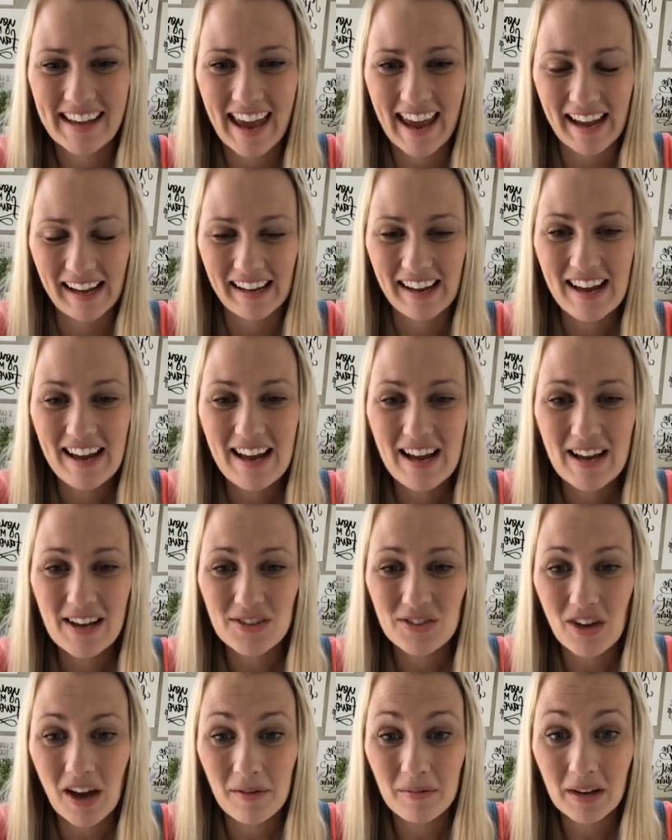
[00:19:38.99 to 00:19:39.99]
Okay,
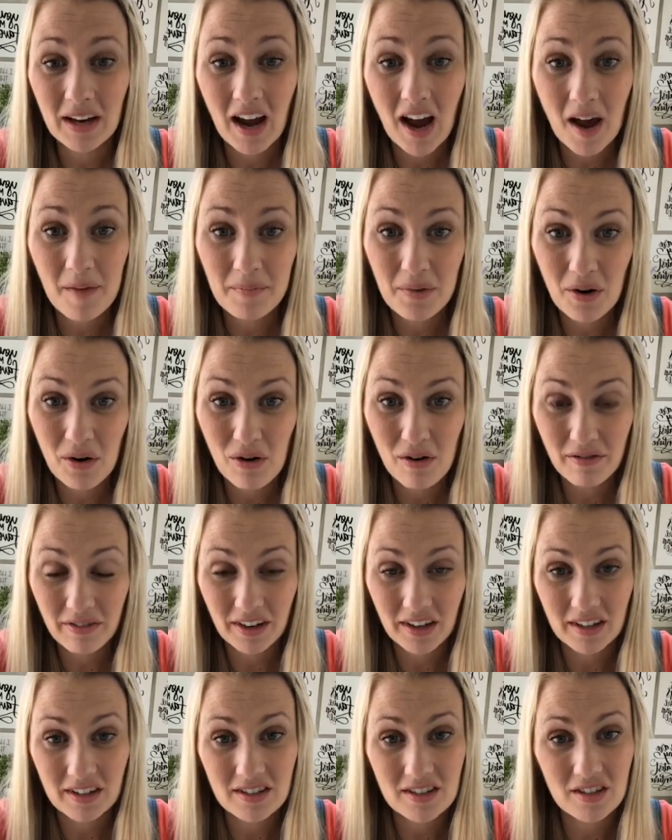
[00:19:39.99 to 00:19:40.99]
so I'm going to hop
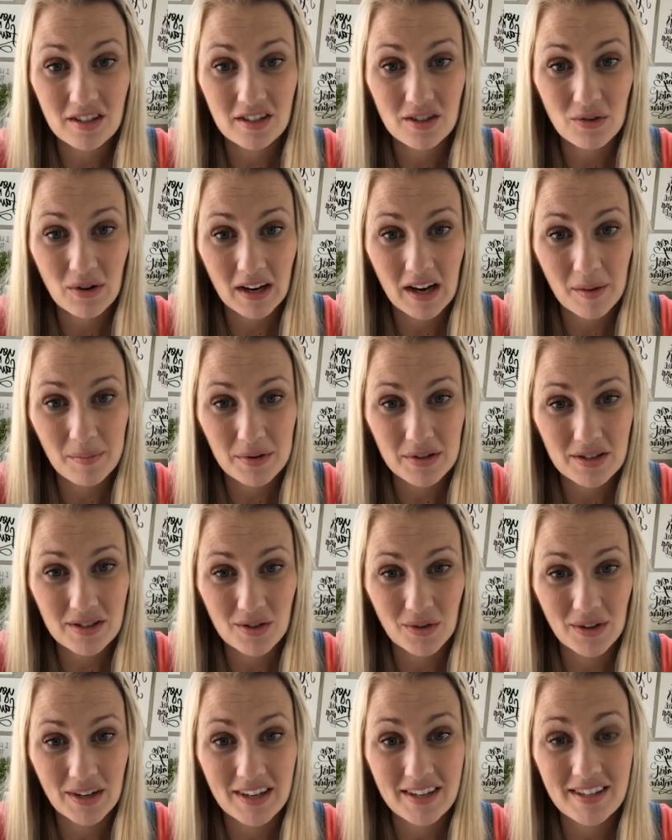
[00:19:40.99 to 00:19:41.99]
over to do a couple
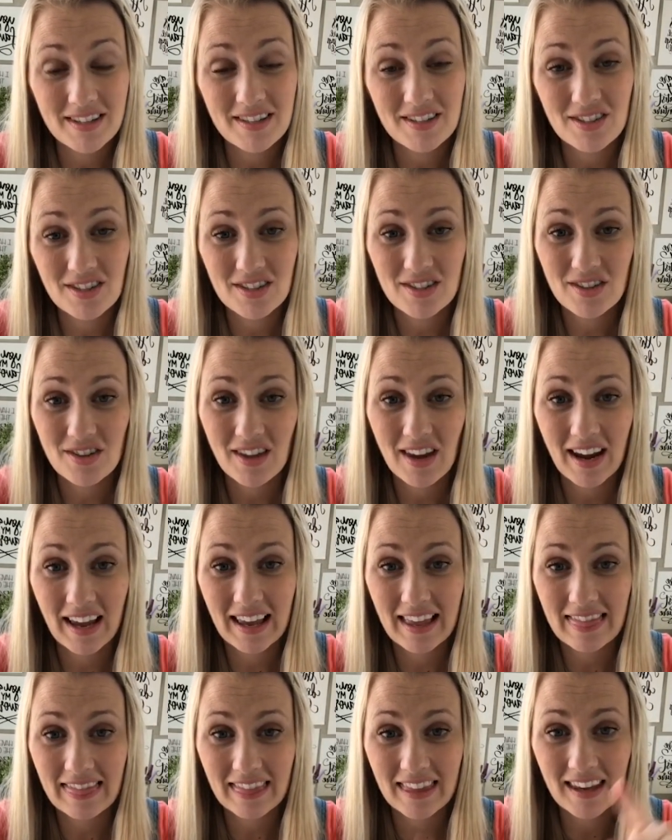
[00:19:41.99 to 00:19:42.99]
stories just so that I
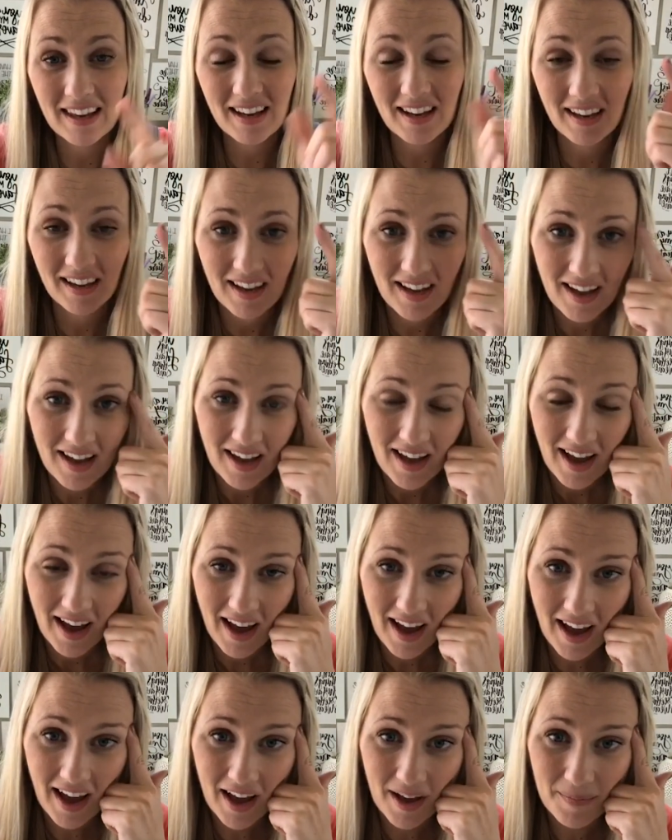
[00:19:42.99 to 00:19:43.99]
can link
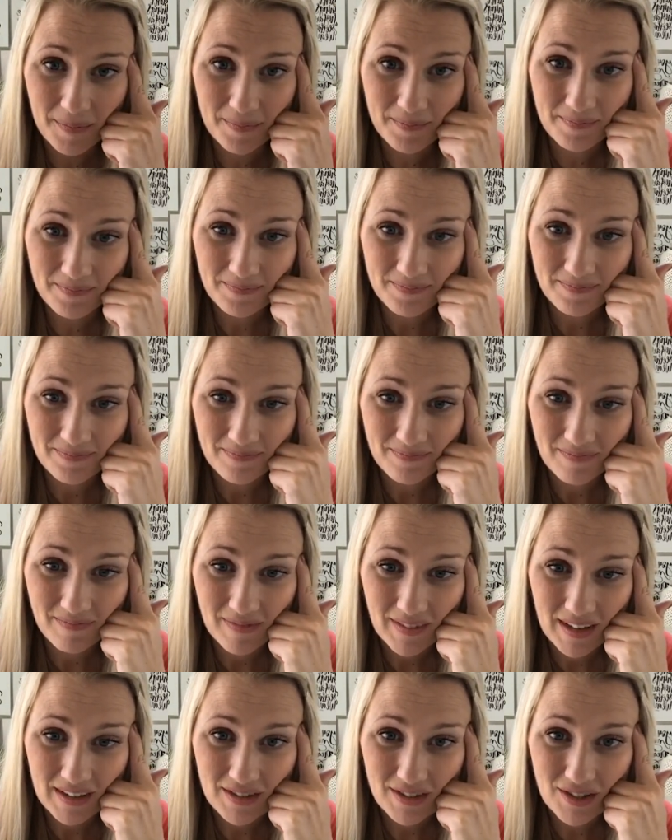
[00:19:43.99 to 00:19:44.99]

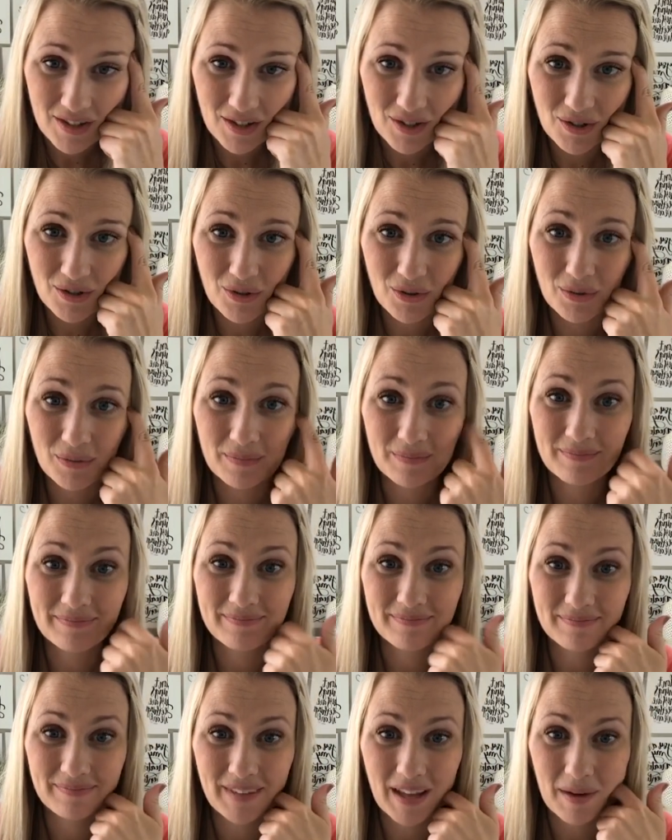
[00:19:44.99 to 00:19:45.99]
to
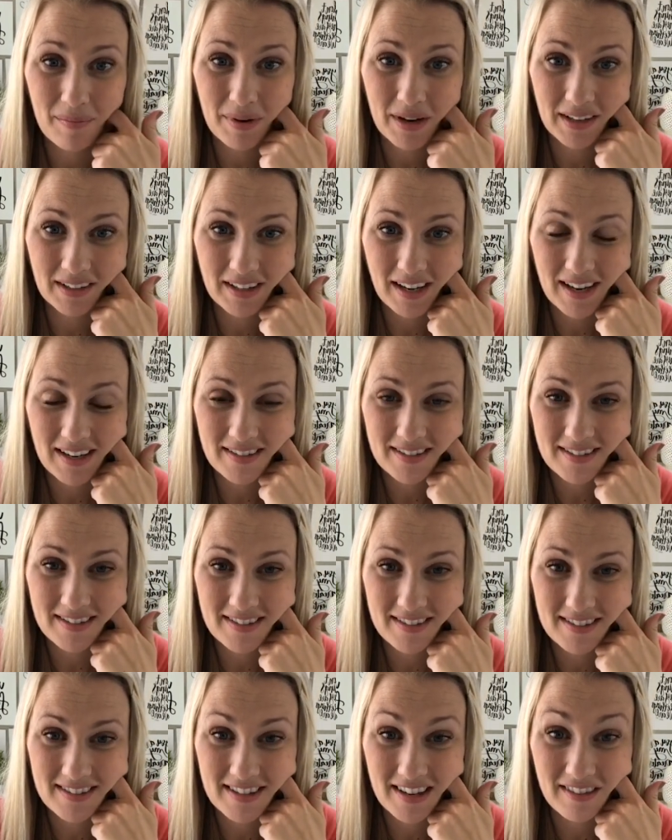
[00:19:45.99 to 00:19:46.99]
that podcast
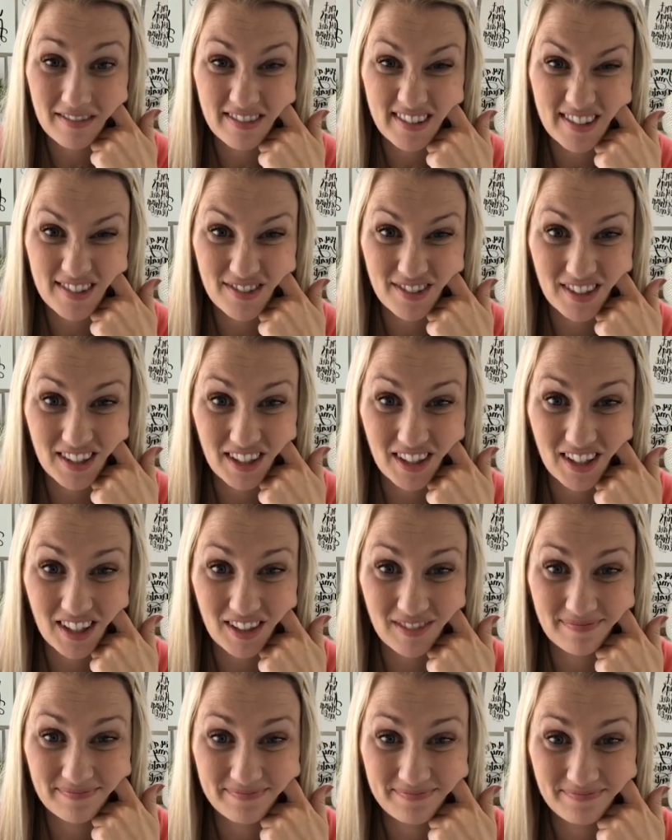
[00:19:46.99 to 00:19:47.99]
and stuff. It's really
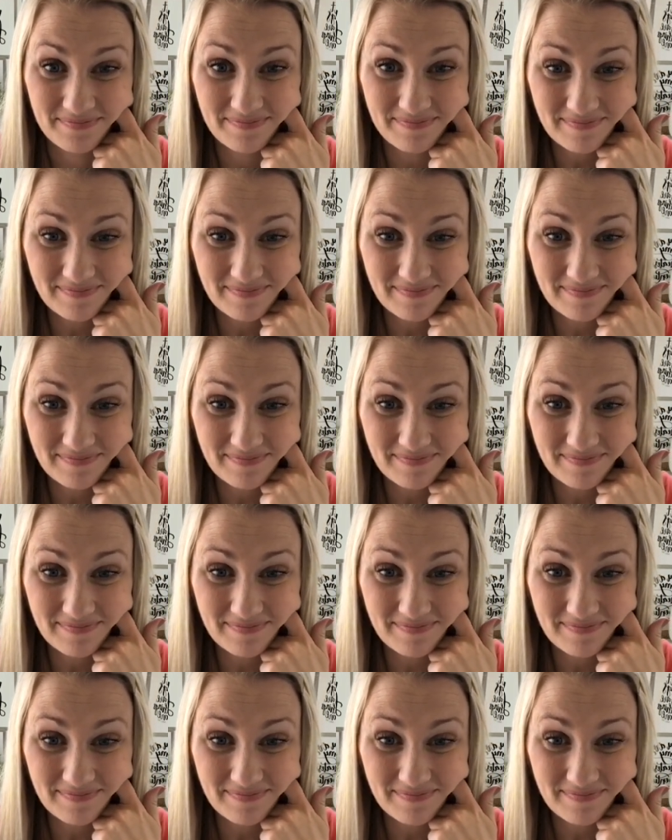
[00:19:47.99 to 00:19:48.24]
good.